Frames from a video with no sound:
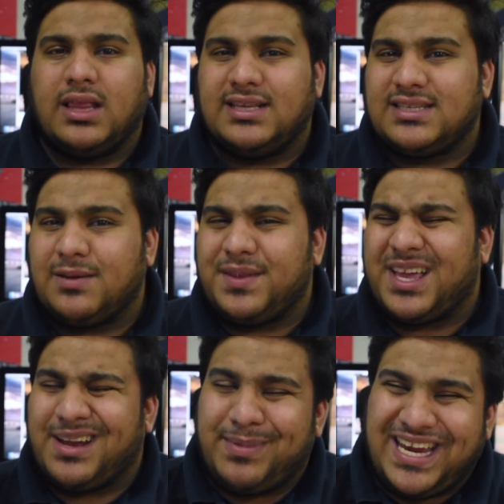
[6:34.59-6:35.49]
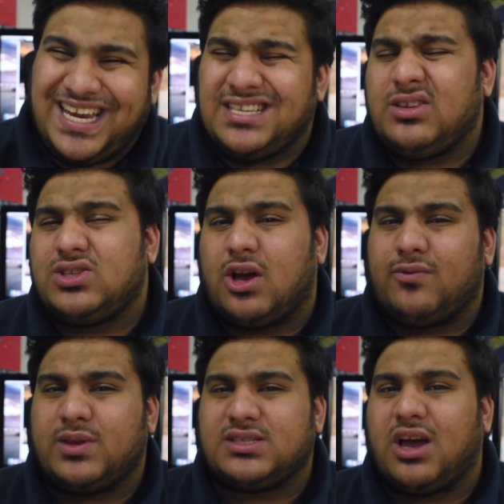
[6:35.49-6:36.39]
This is something that can be easily
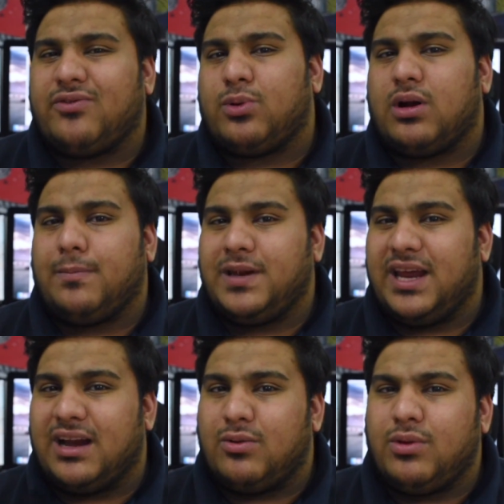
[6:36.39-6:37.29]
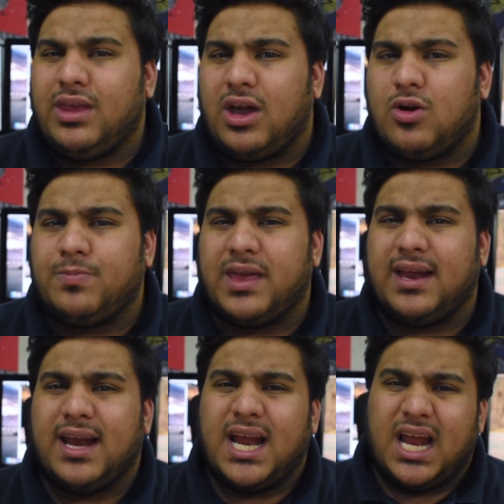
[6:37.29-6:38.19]
solved with a software update, and I really hope
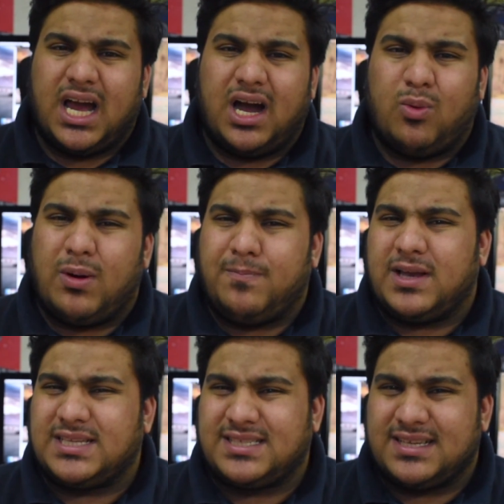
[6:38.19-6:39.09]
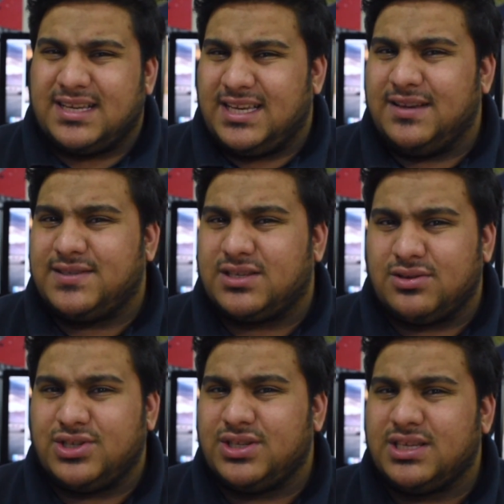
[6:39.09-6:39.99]
that OnePlus gives a
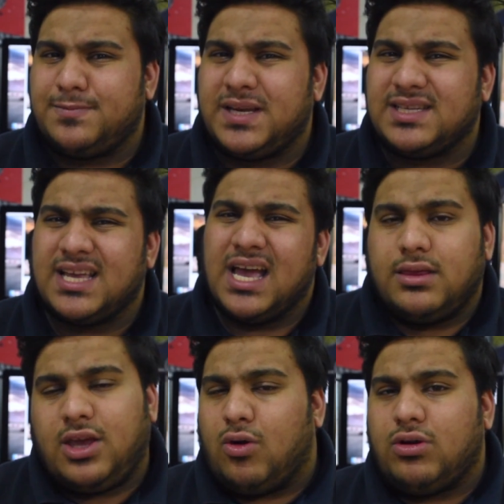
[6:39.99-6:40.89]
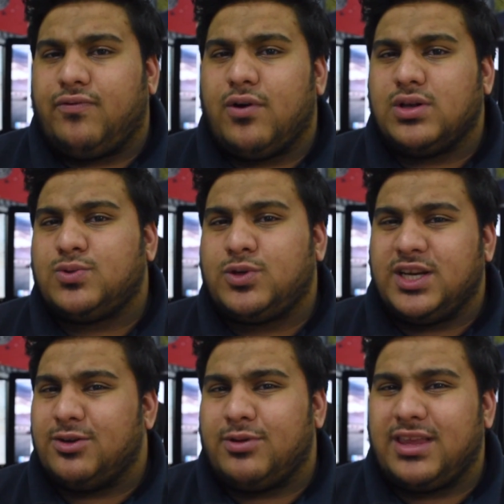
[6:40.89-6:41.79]
solution to this, because the older phones
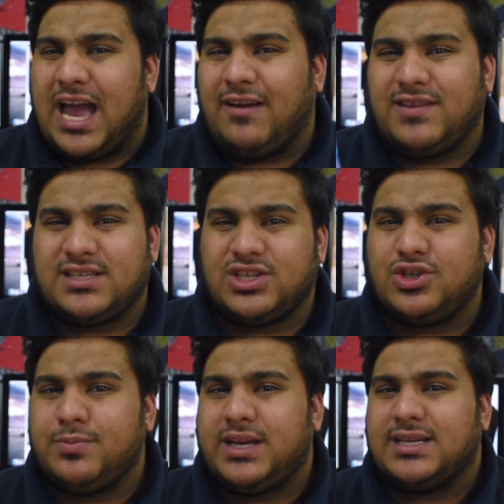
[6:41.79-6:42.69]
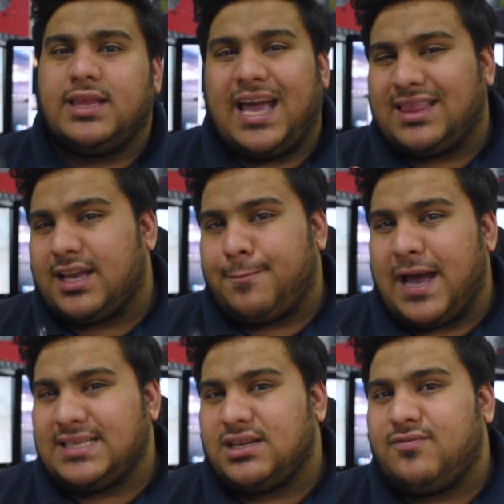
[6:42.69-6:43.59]
didn't really have this issue because they had the
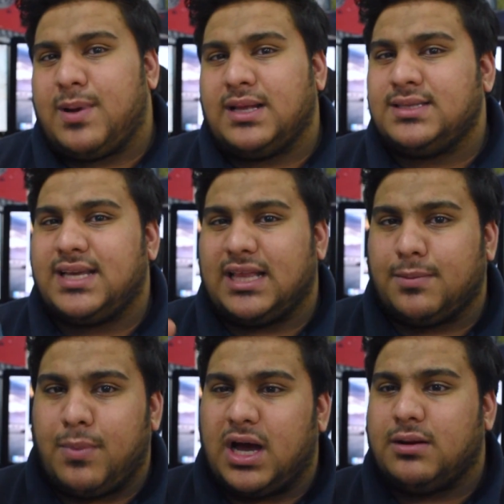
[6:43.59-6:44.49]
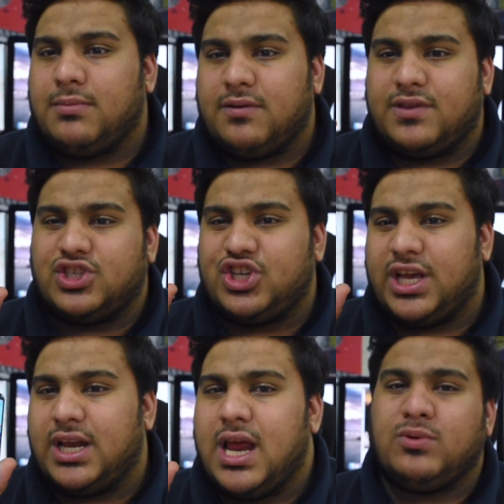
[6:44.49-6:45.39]
capacitive buttons at the bottom of the
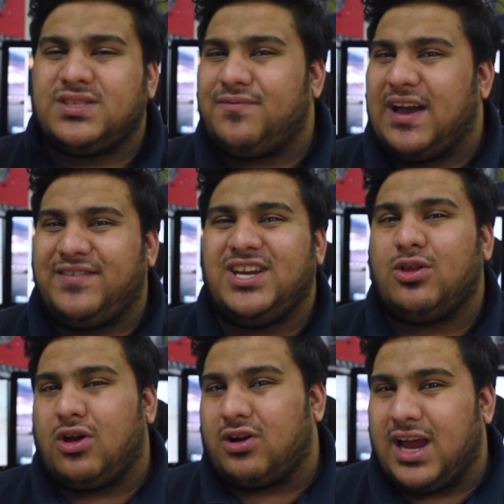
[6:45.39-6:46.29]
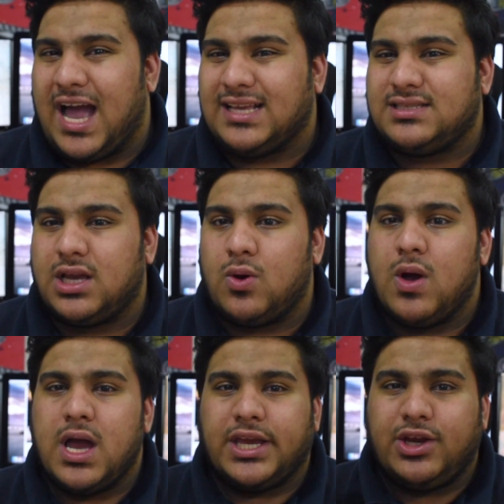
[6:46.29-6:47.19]
chin, which the 5T no longer has,
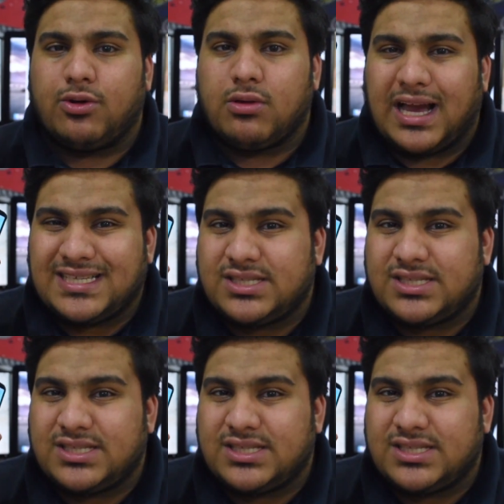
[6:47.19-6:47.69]
so you rely